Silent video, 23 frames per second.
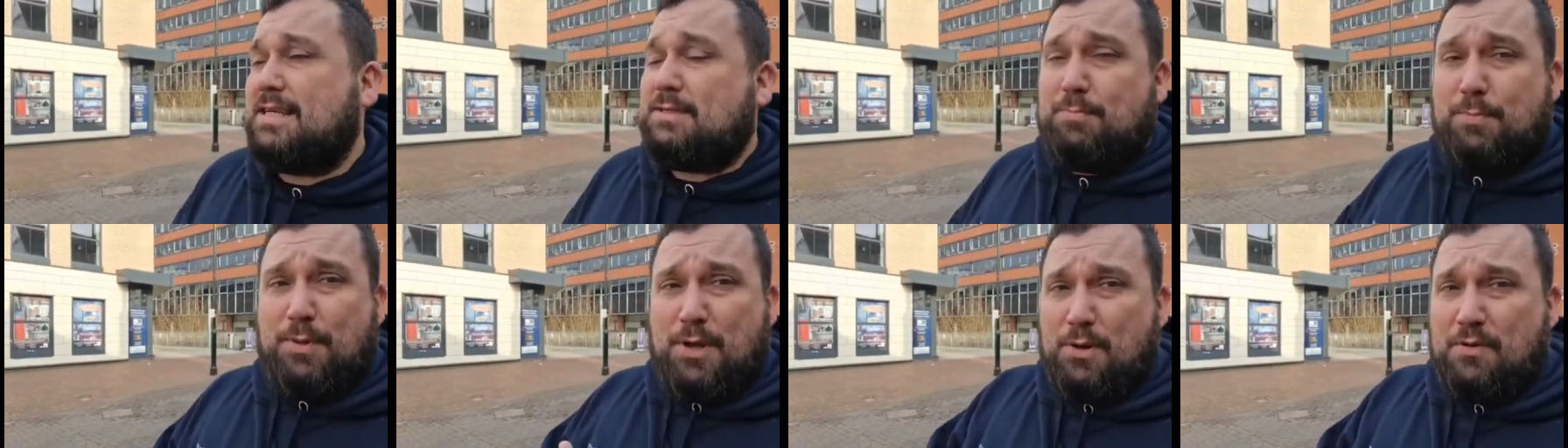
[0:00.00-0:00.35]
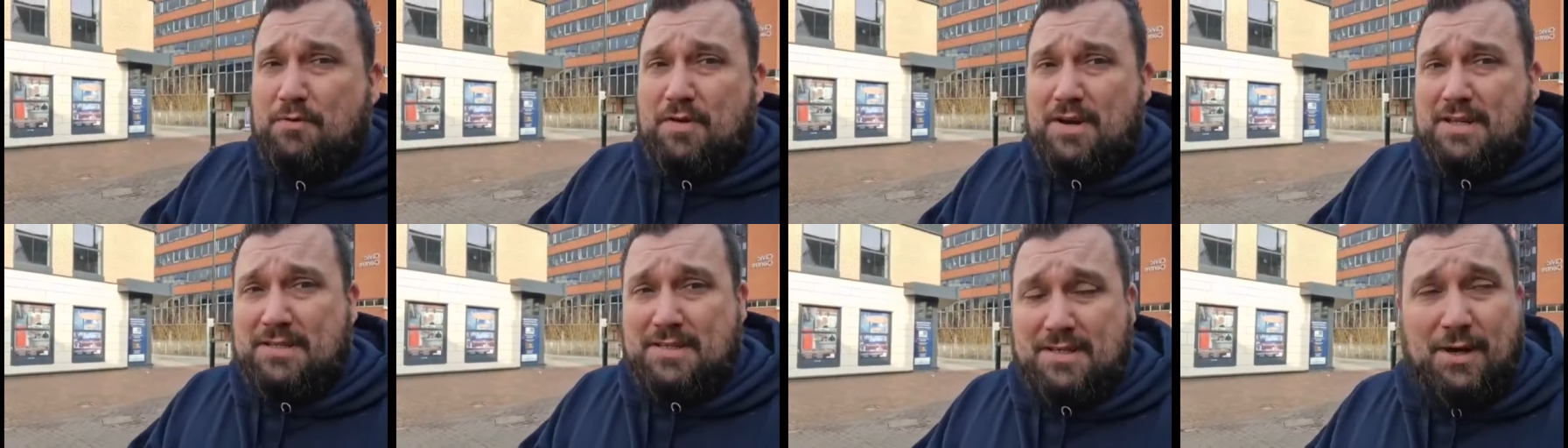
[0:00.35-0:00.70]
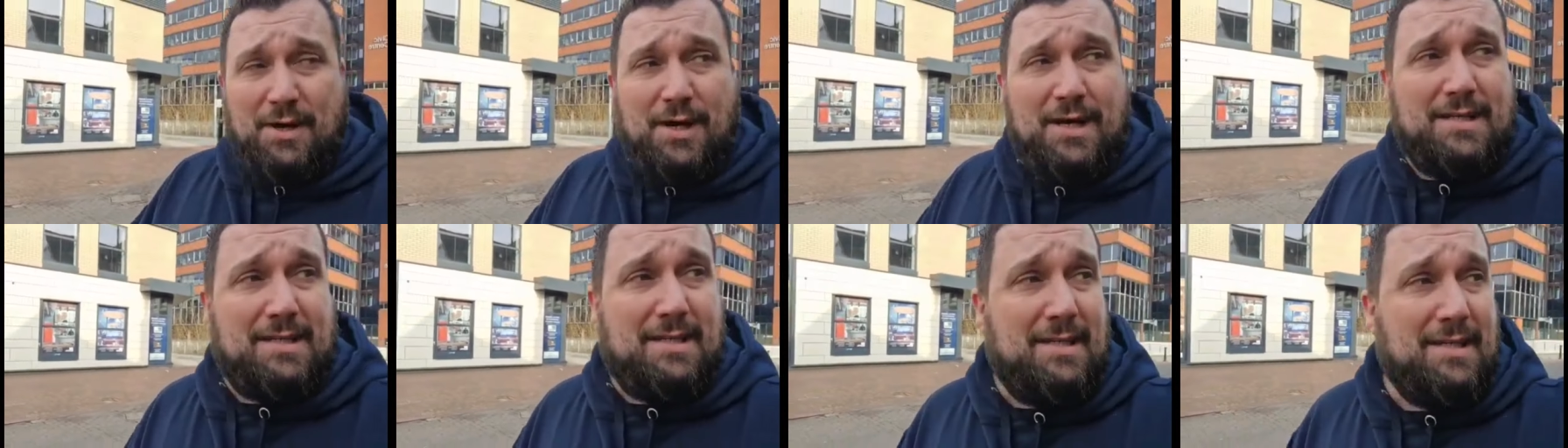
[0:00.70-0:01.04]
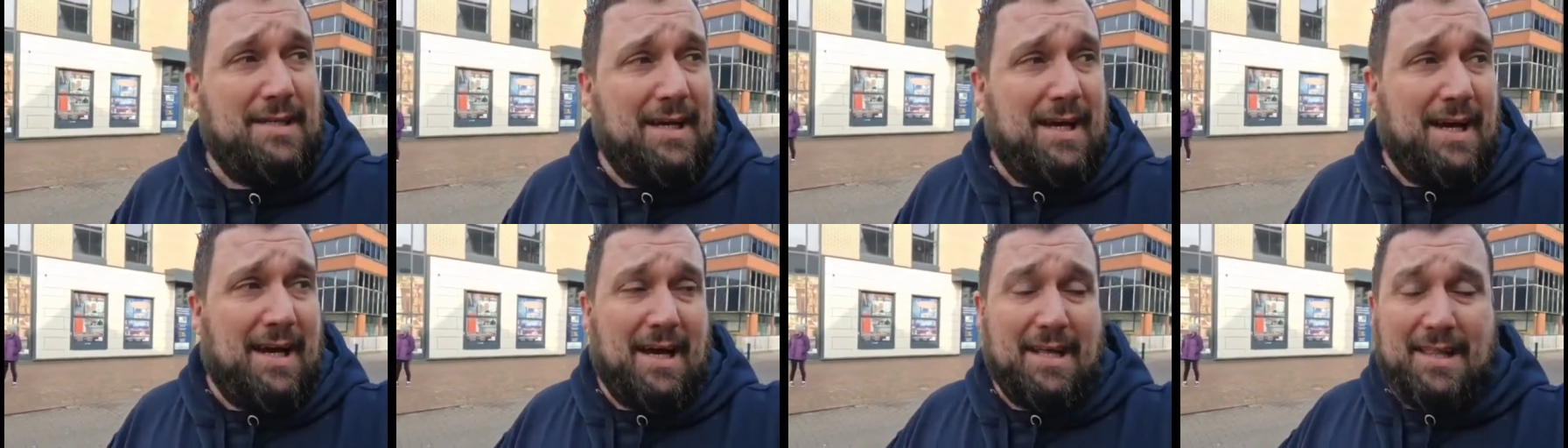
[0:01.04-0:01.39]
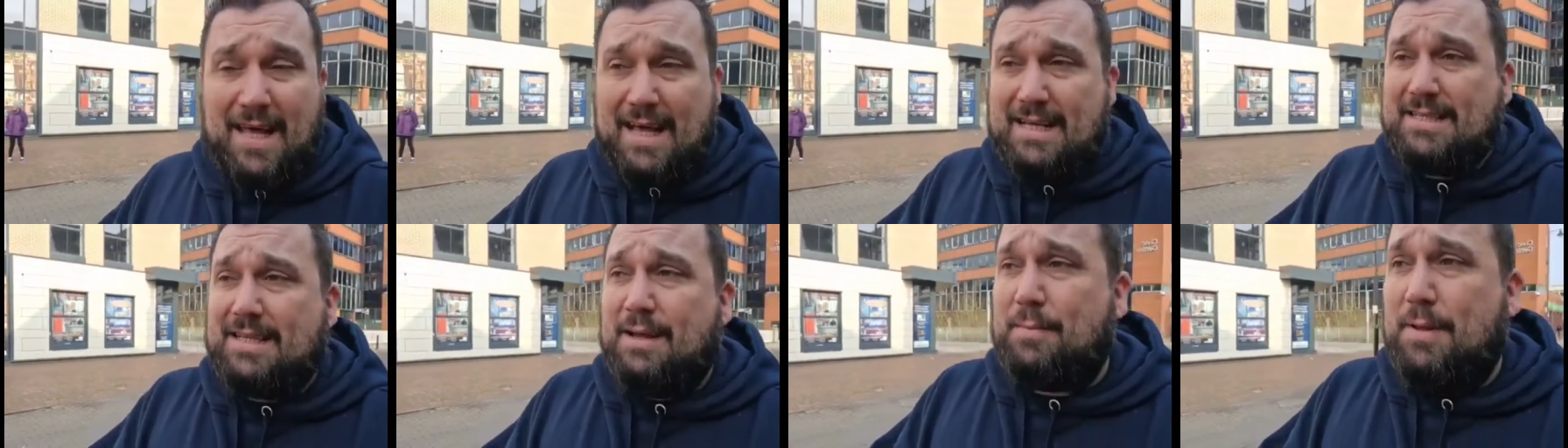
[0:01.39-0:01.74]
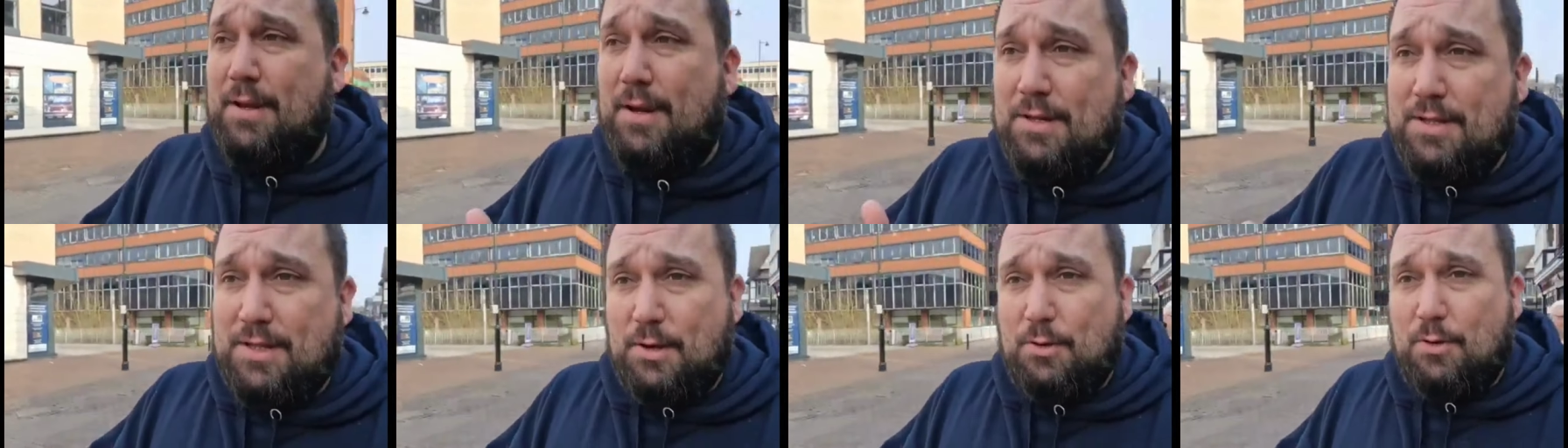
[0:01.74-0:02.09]
It's beautiful inside. Uh, that's
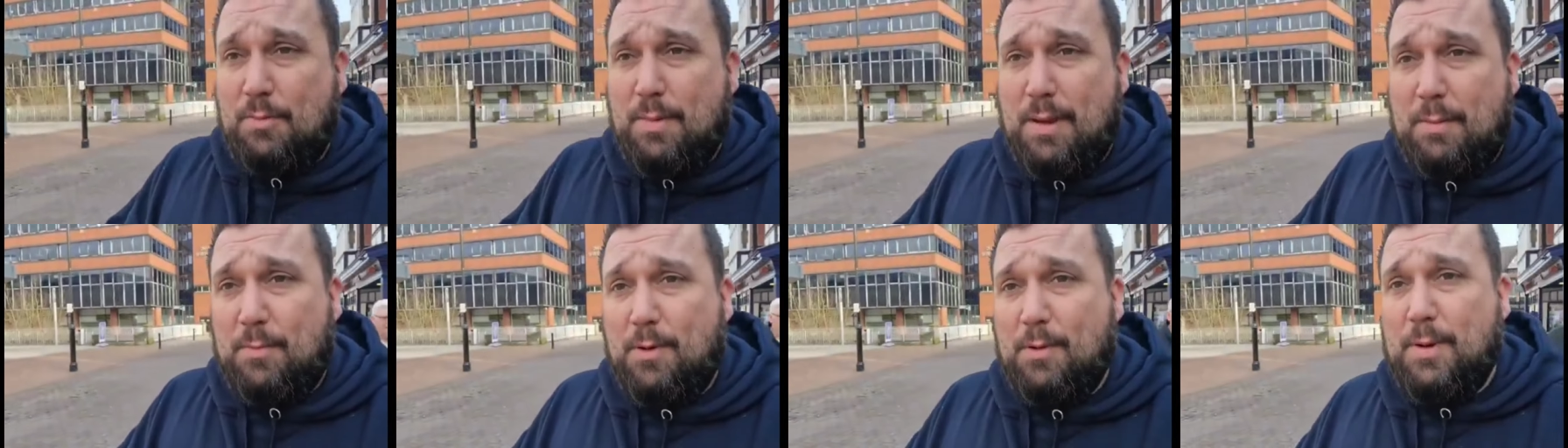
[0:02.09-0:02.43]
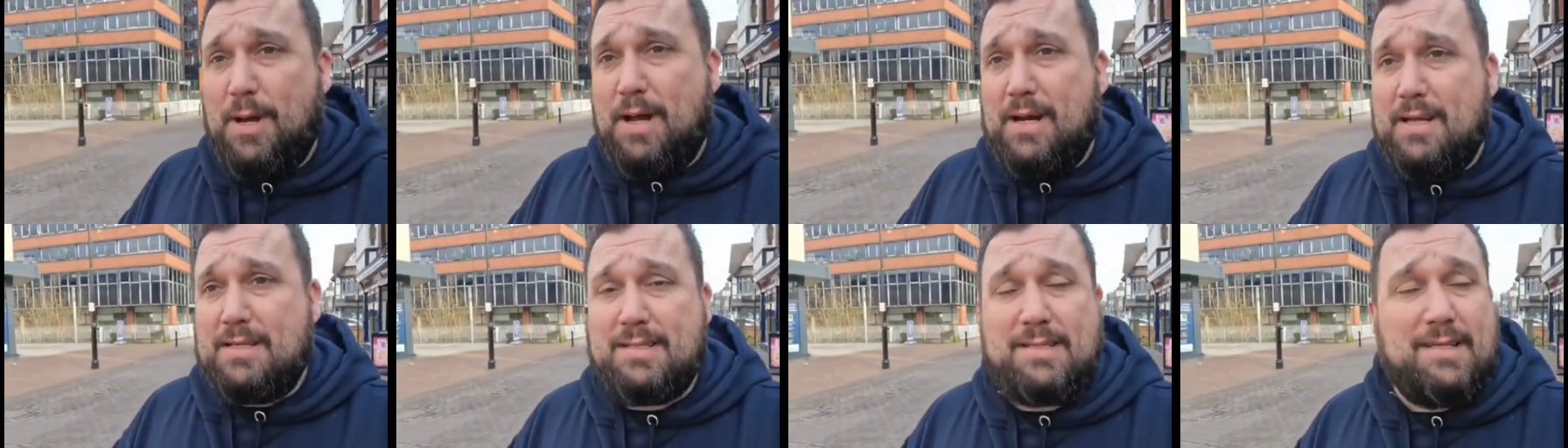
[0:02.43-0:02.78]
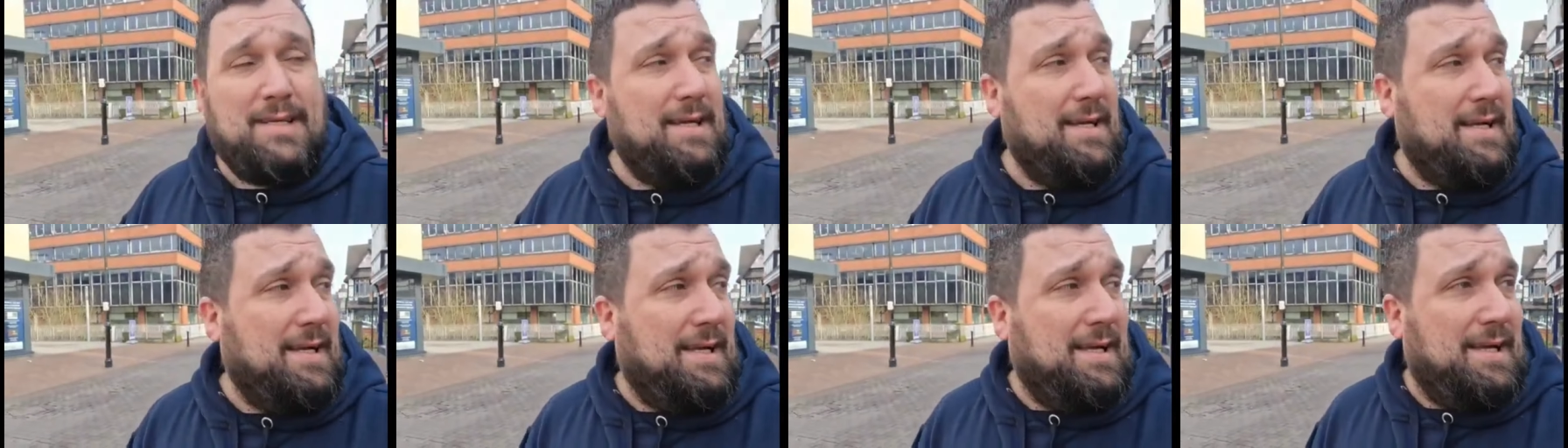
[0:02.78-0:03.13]
something I do remember about this.